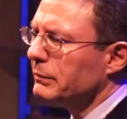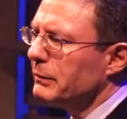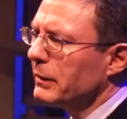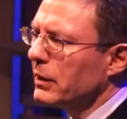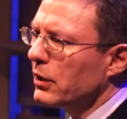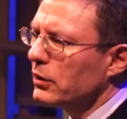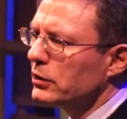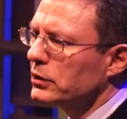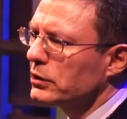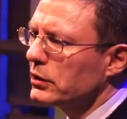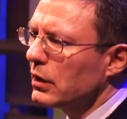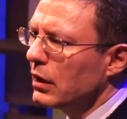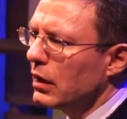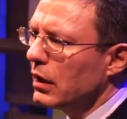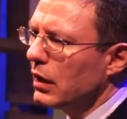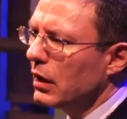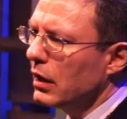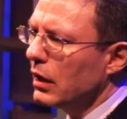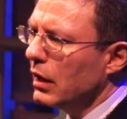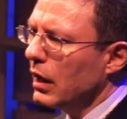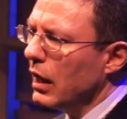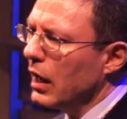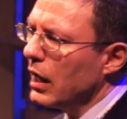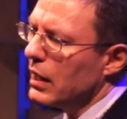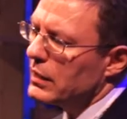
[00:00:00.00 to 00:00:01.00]
because
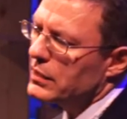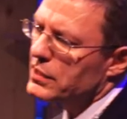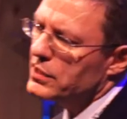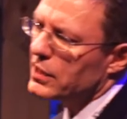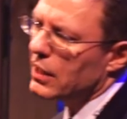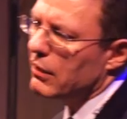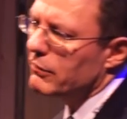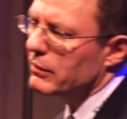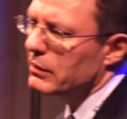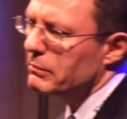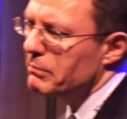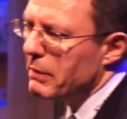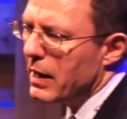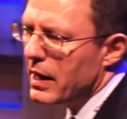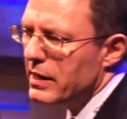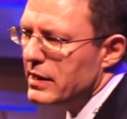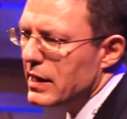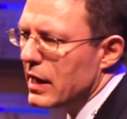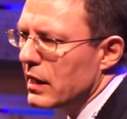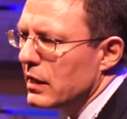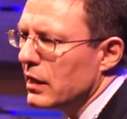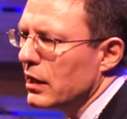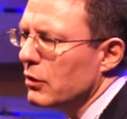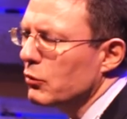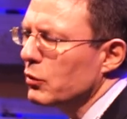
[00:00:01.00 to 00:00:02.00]
I discovered by
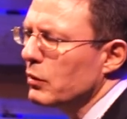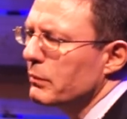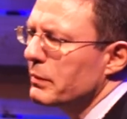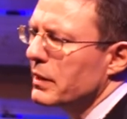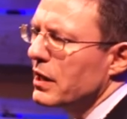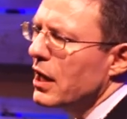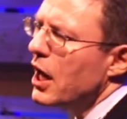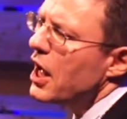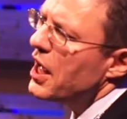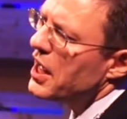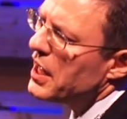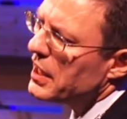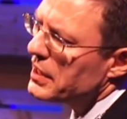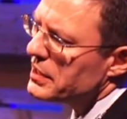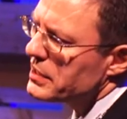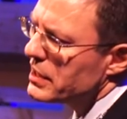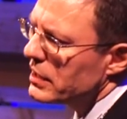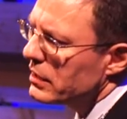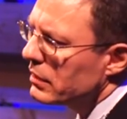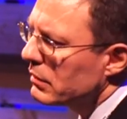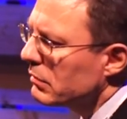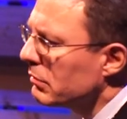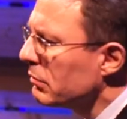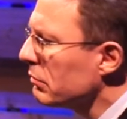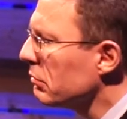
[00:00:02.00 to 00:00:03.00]
then he will be
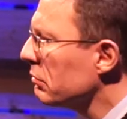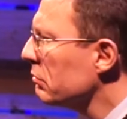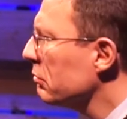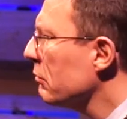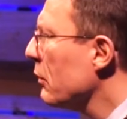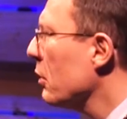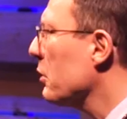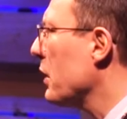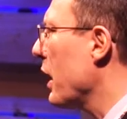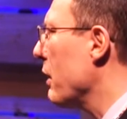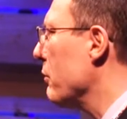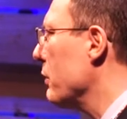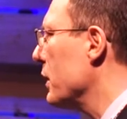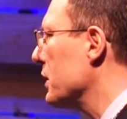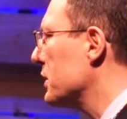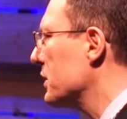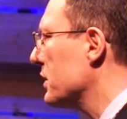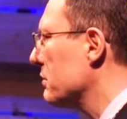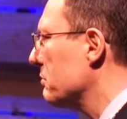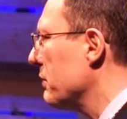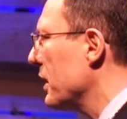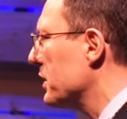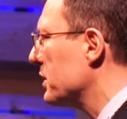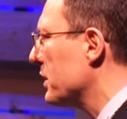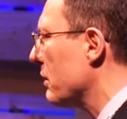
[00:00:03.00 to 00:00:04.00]
80. Okay, well, so
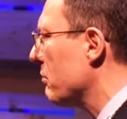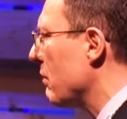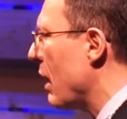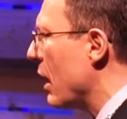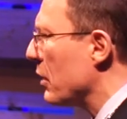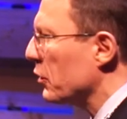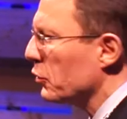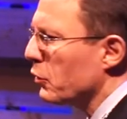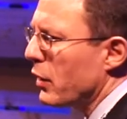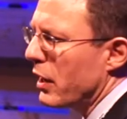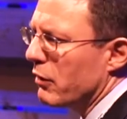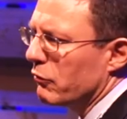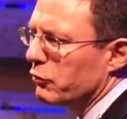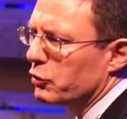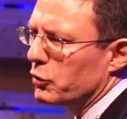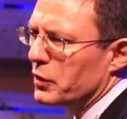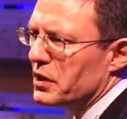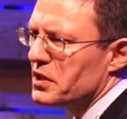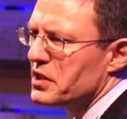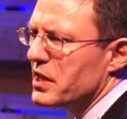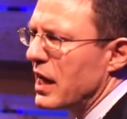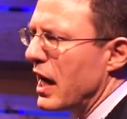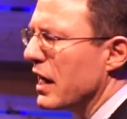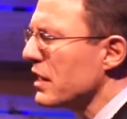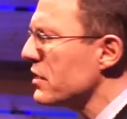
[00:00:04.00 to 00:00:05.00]
that's a round way of doing
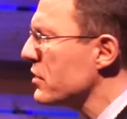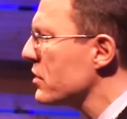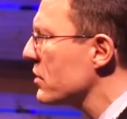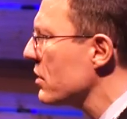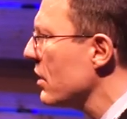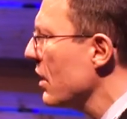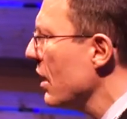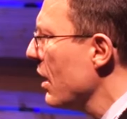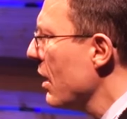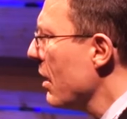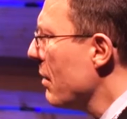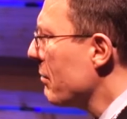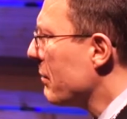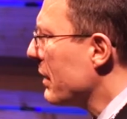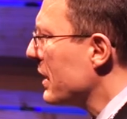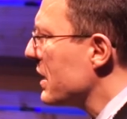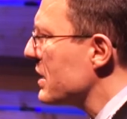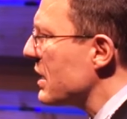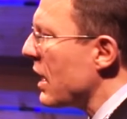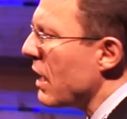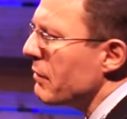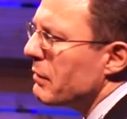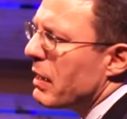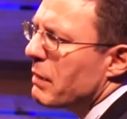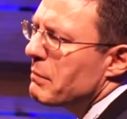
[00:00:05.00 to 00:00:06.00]
science. By the
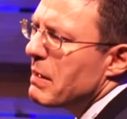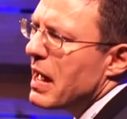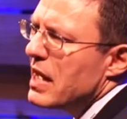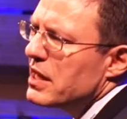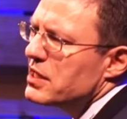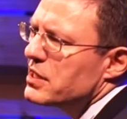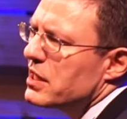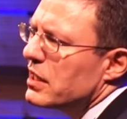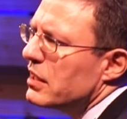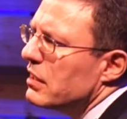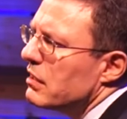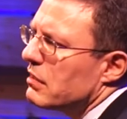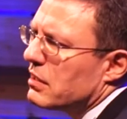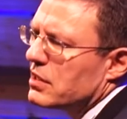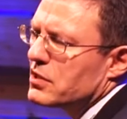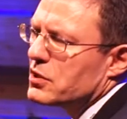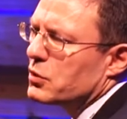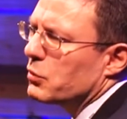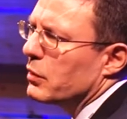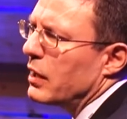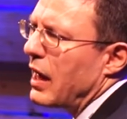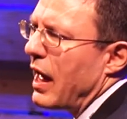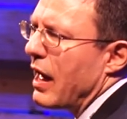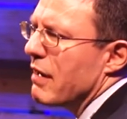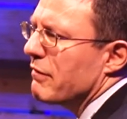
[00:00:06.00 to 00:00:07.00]
time I'm 80, this
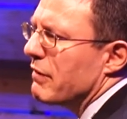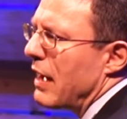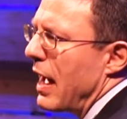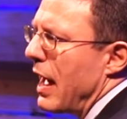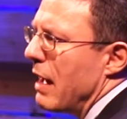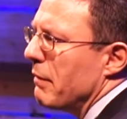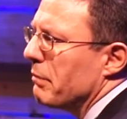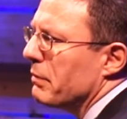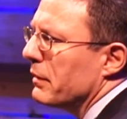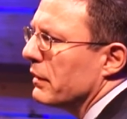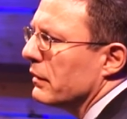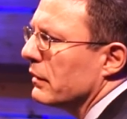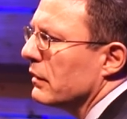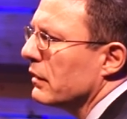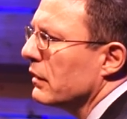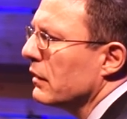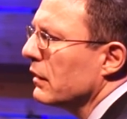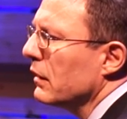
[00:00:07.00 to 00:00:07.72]
will have happened.